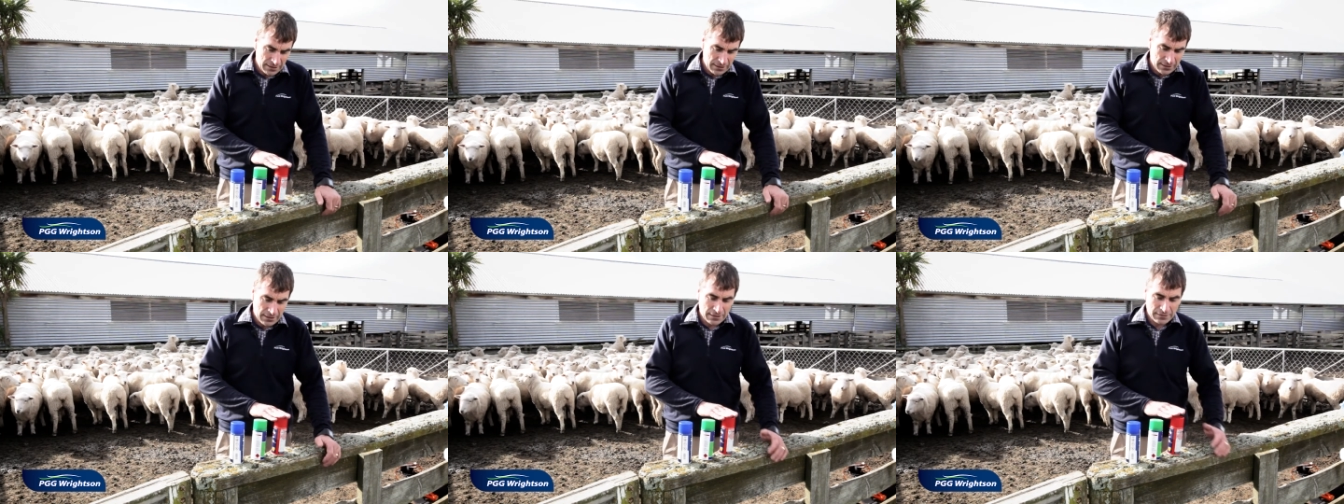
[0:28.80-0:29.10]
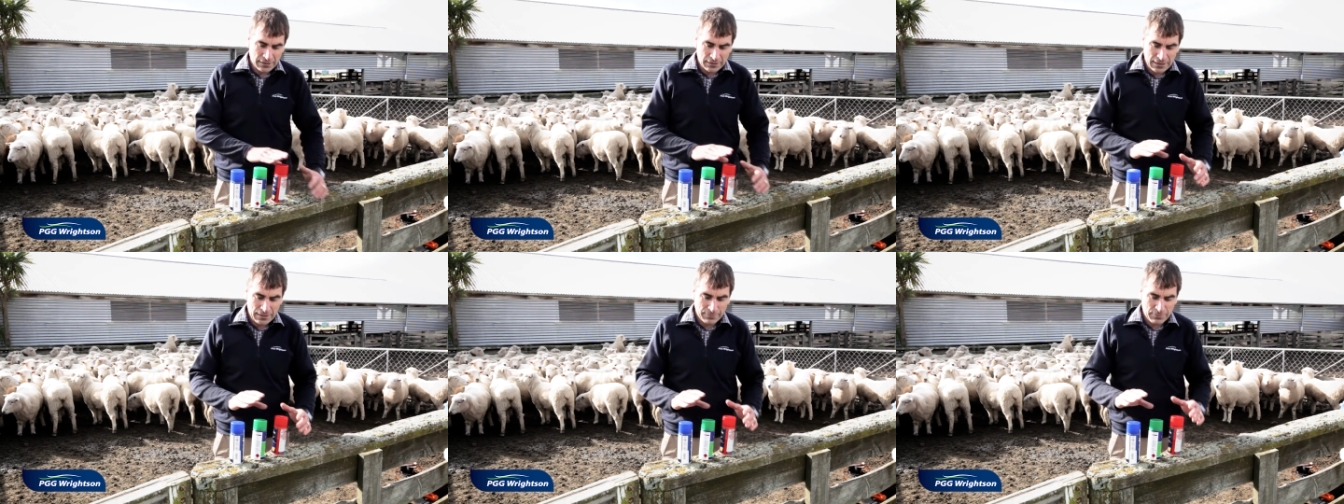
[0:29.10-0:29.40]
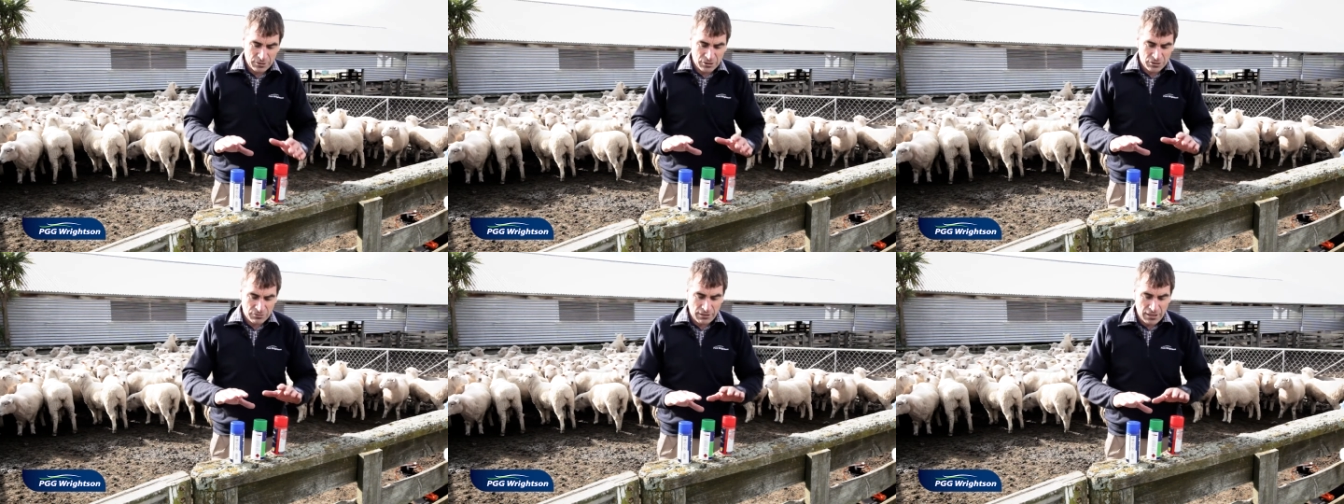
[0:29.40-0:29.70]
as a
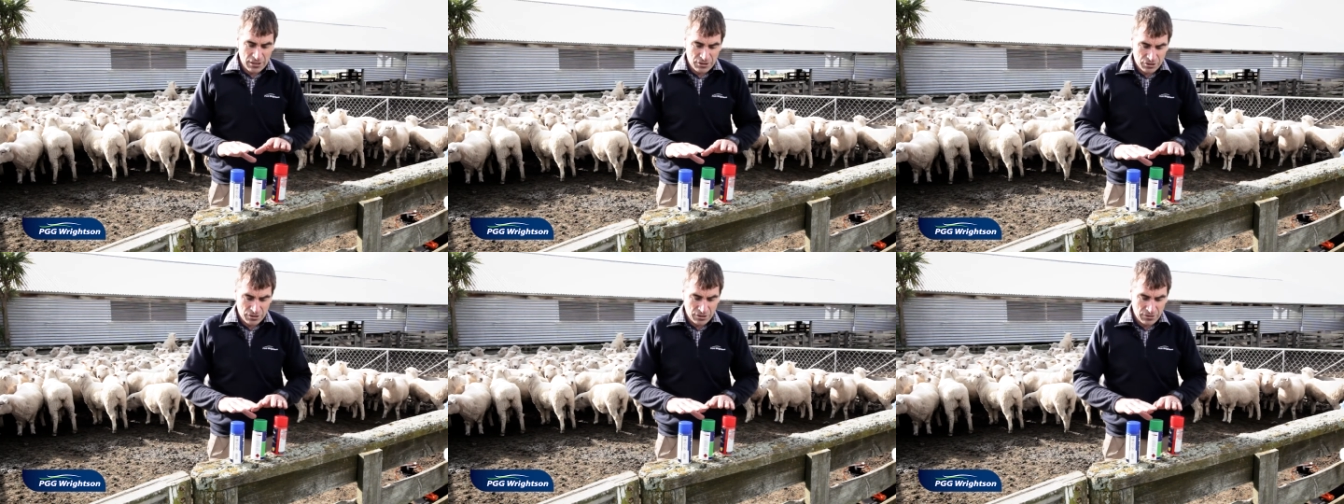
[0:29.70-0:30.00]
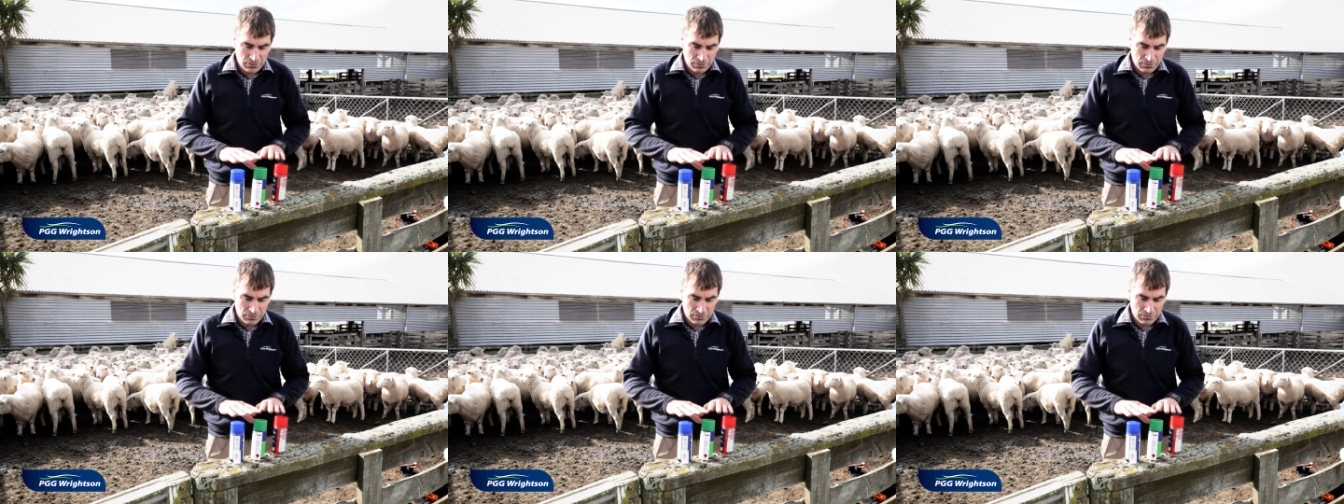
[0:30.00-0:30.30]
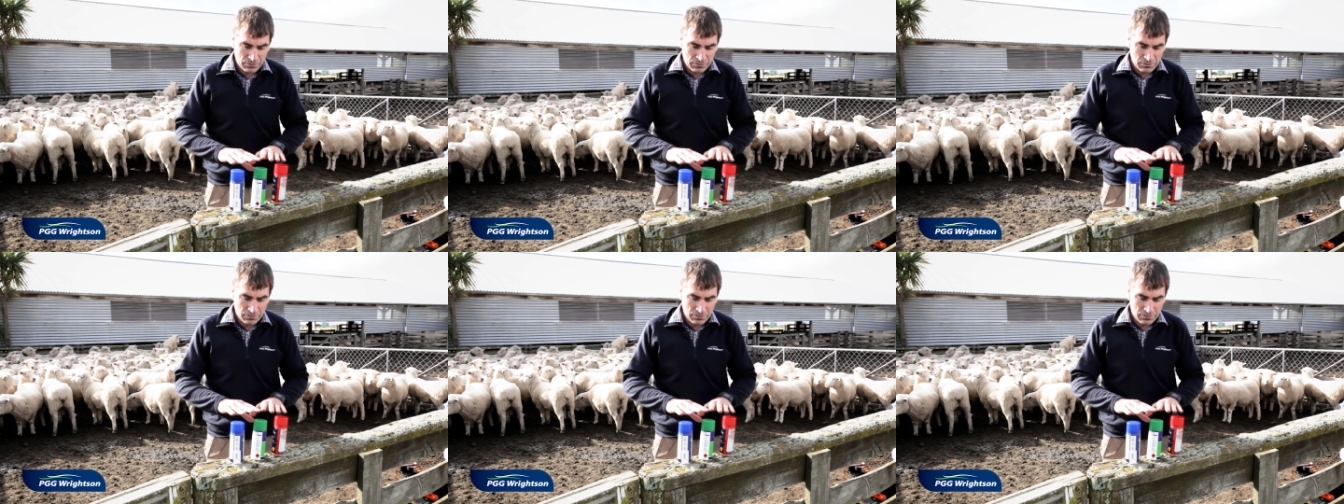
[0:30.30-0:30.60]
demonstration
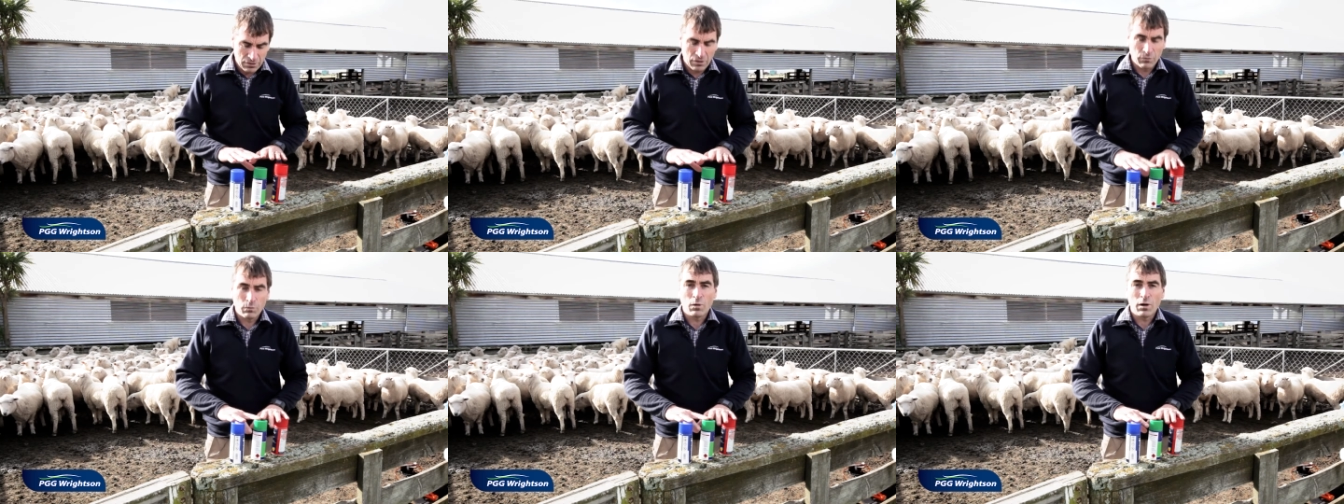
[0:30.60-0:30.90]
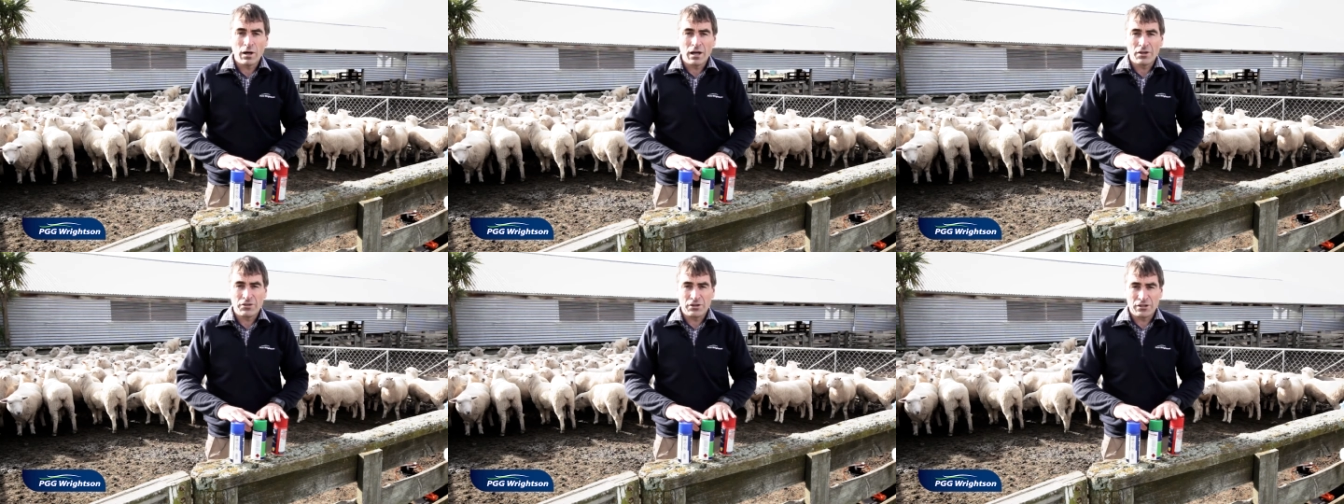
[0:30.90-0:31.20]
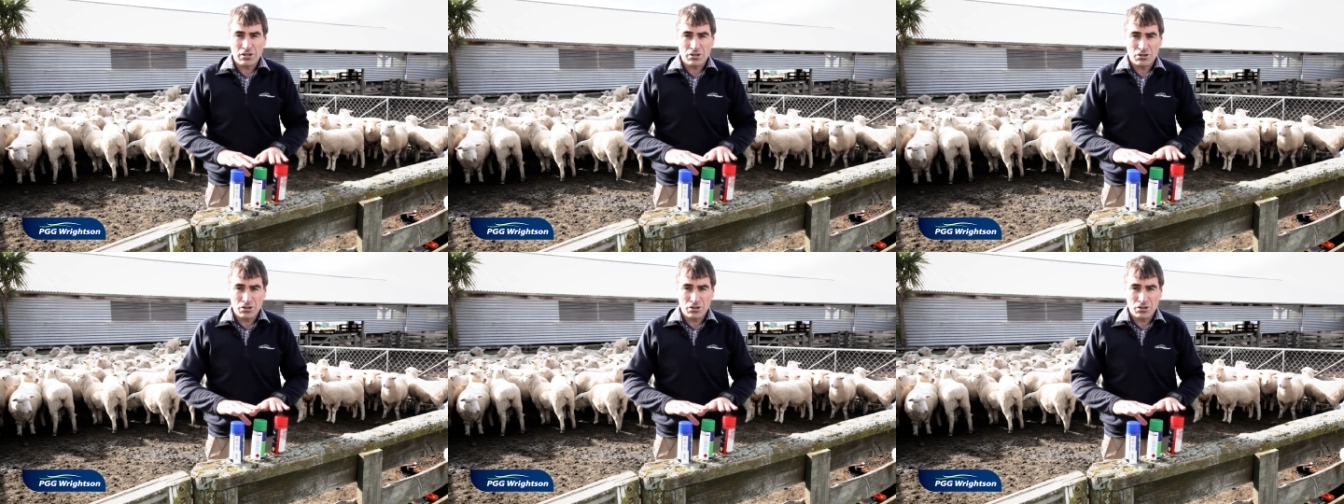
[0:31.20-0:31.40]
of why I think you